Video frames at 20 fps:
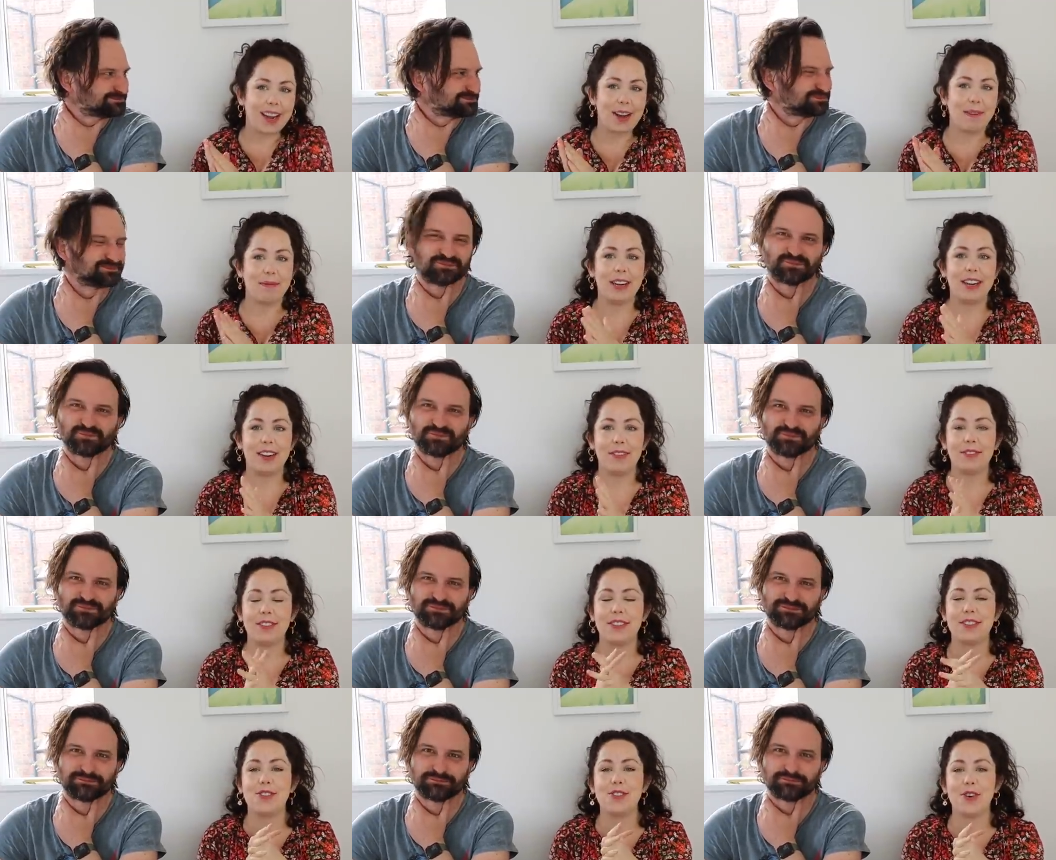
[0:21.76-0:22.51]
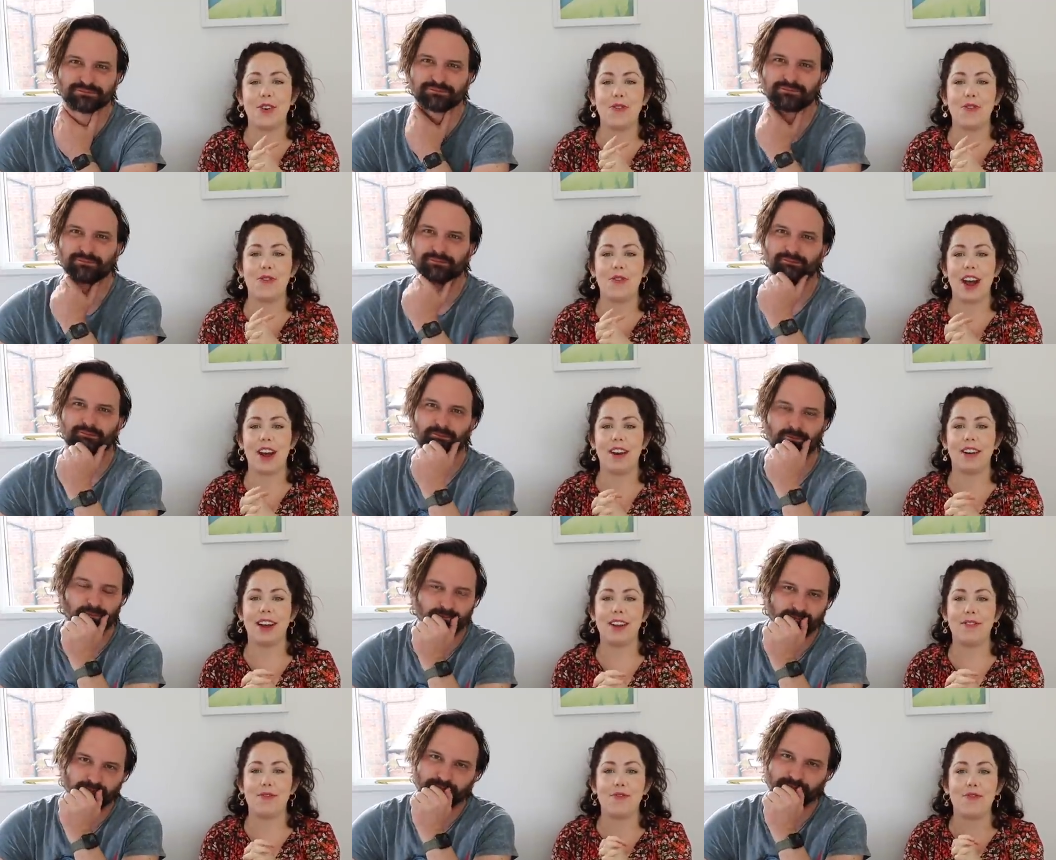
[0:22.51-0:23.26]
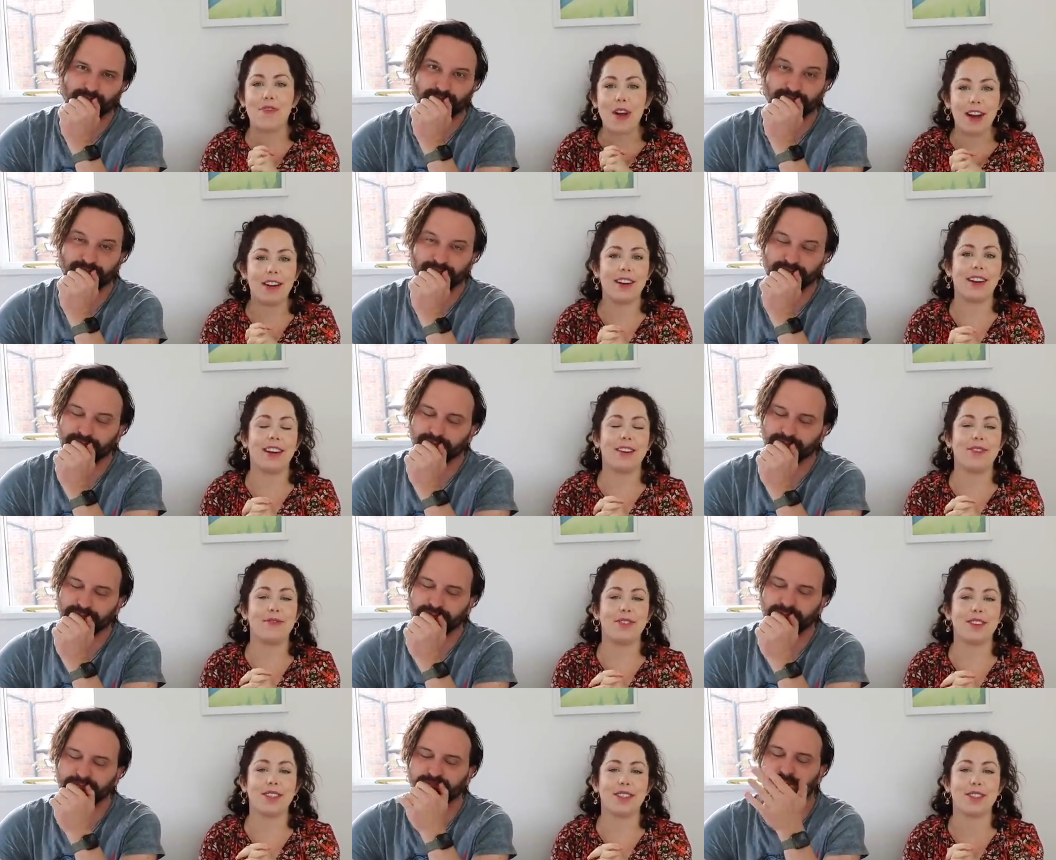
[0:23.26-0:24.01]
Speaker 1: I mean, if it's not very, very
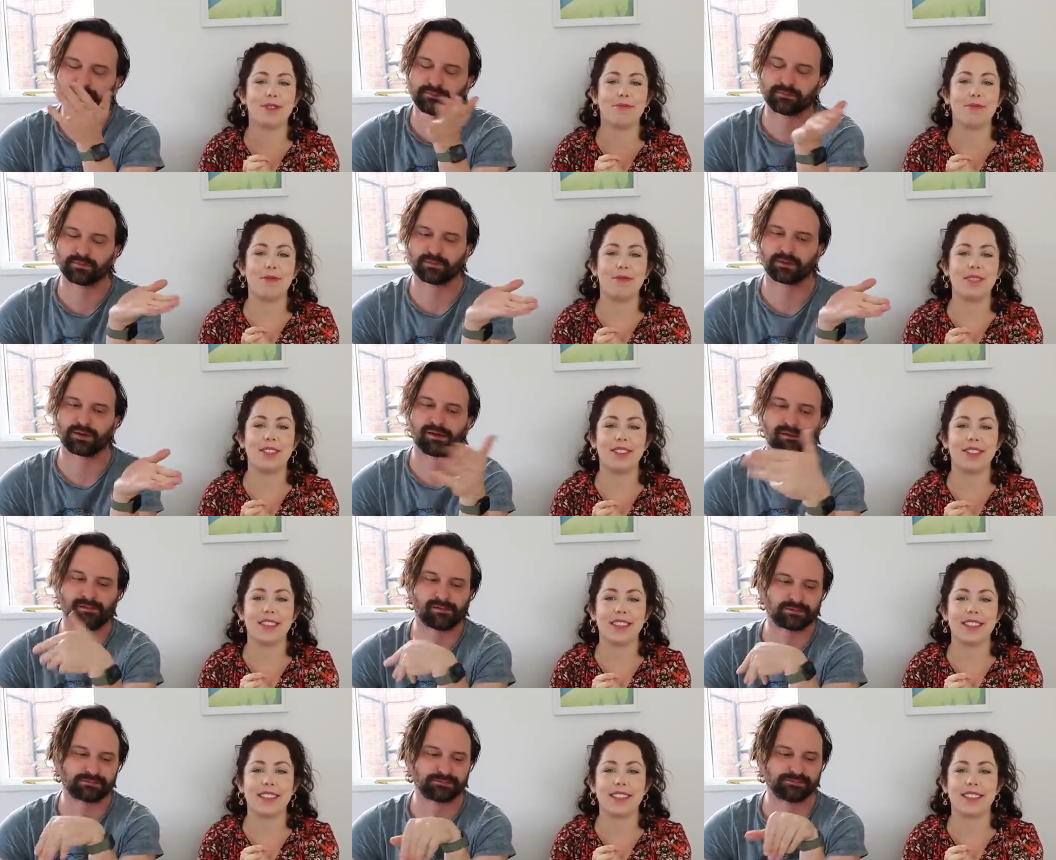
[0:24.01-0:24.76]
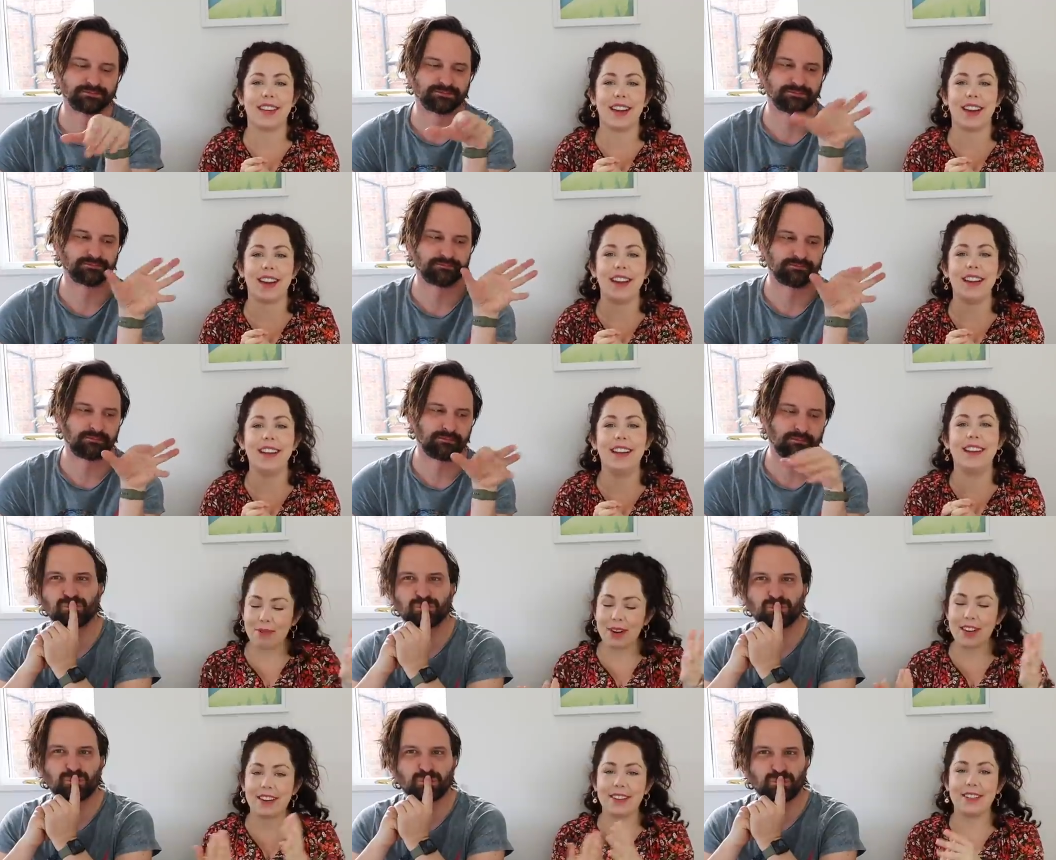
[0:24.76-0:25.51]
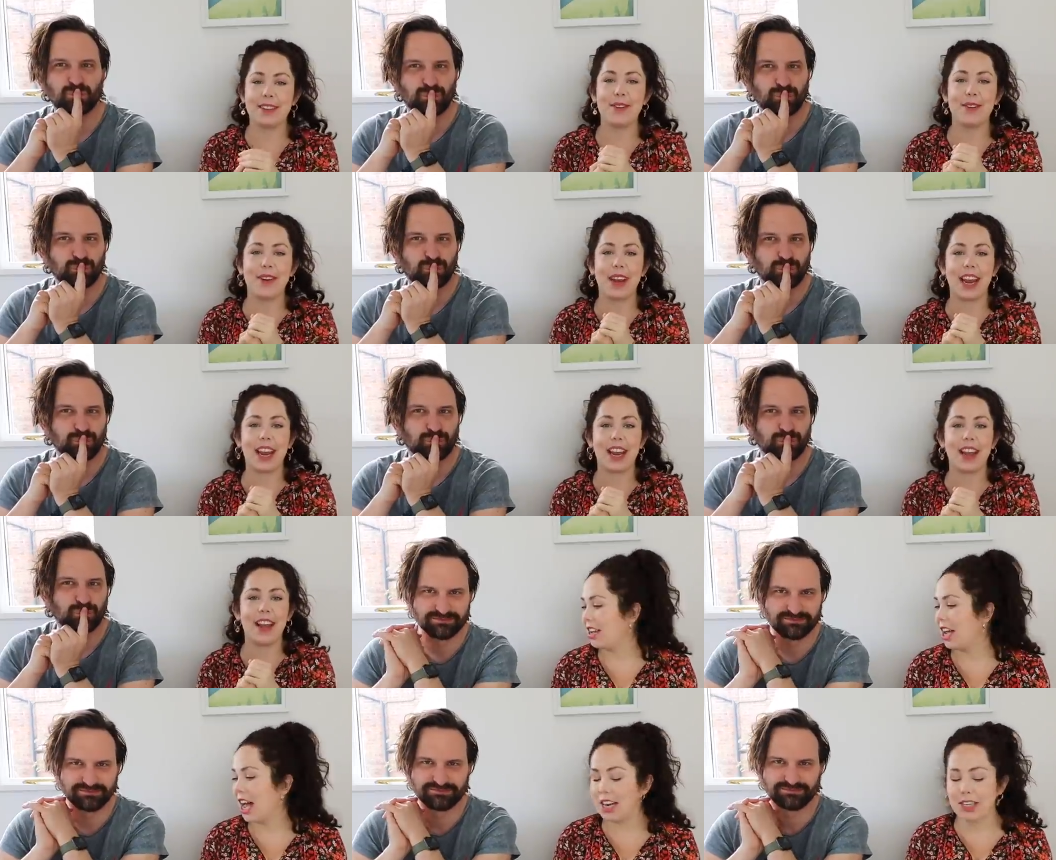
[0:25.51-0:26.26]
obvious what we're doing today. We are
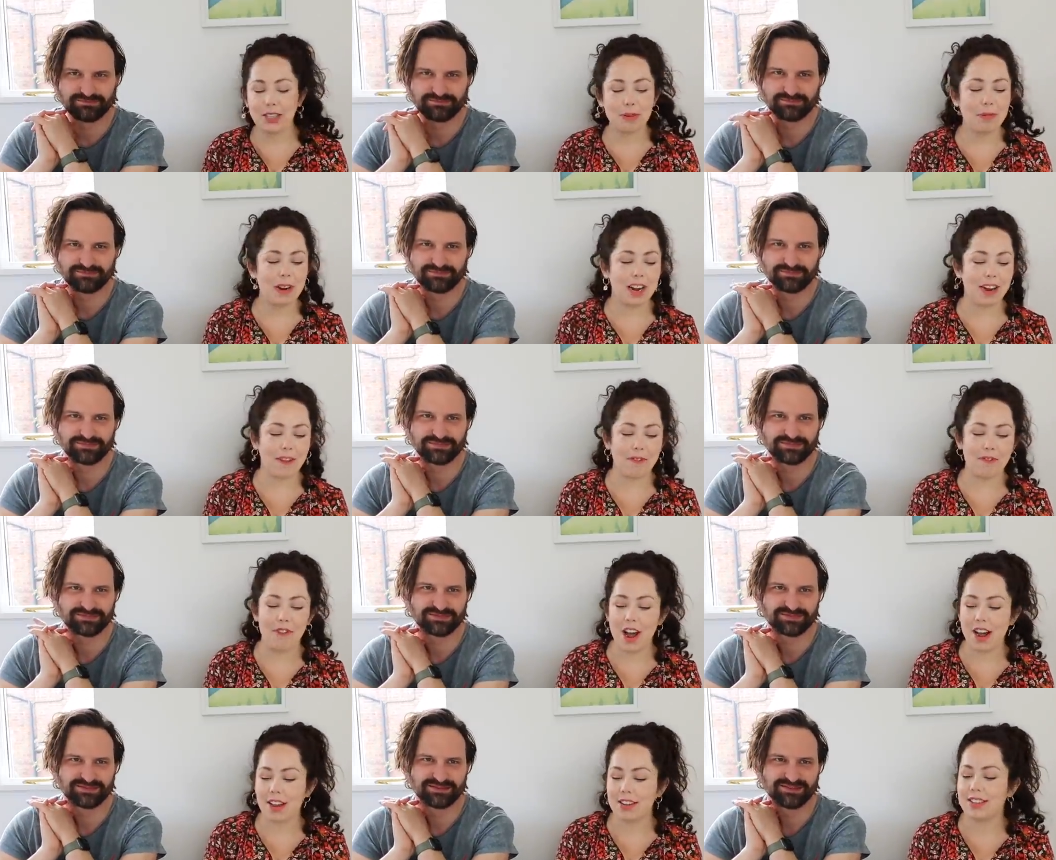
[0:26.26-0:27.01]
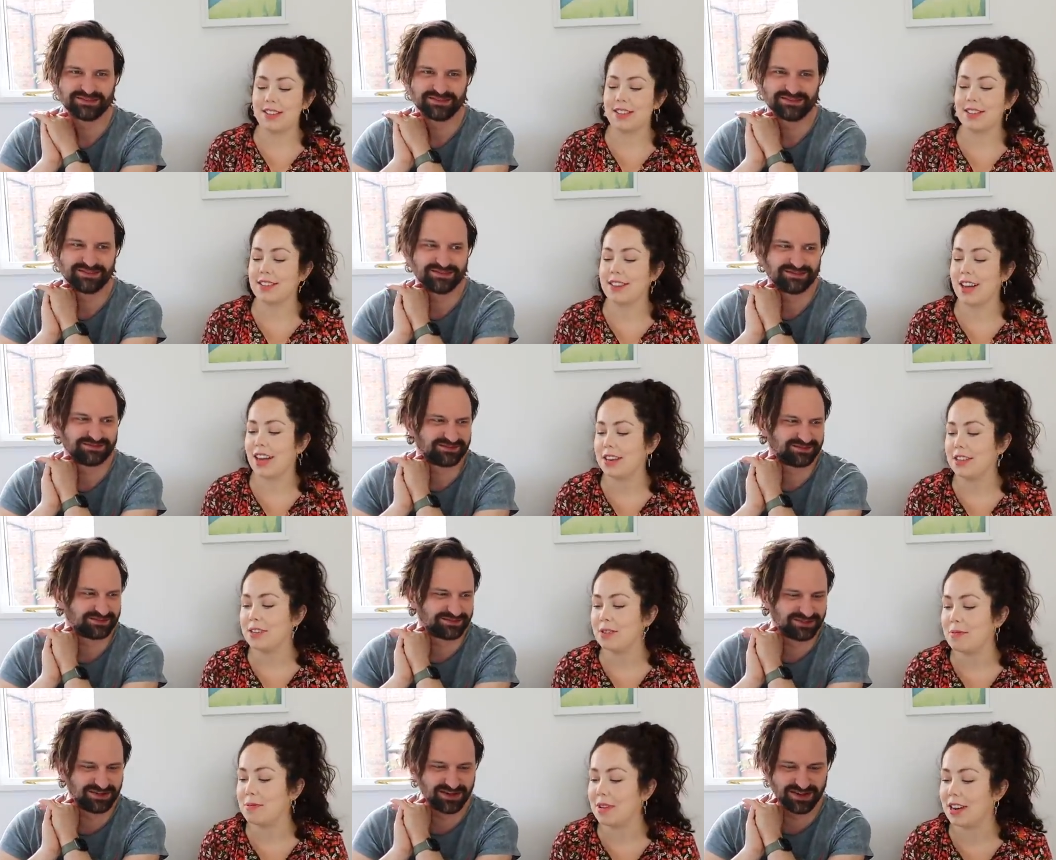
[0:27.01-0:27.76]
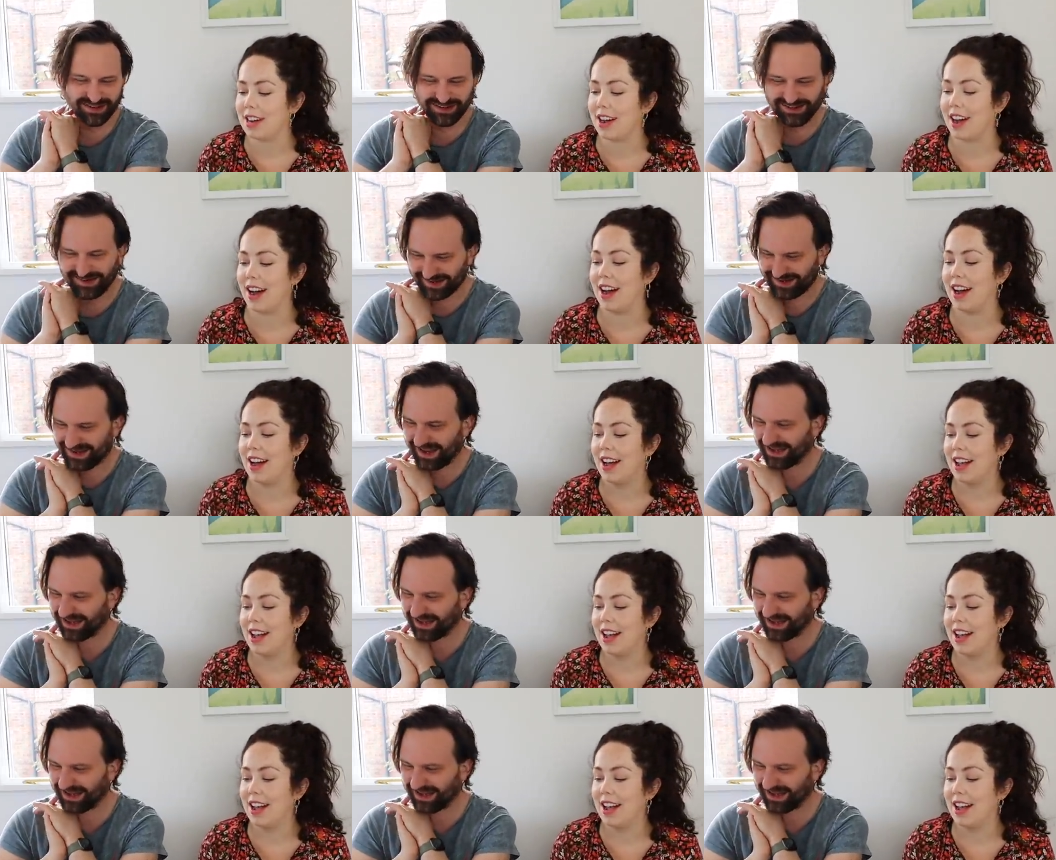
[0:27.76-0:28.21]
doing caterpillar versus caterpillar.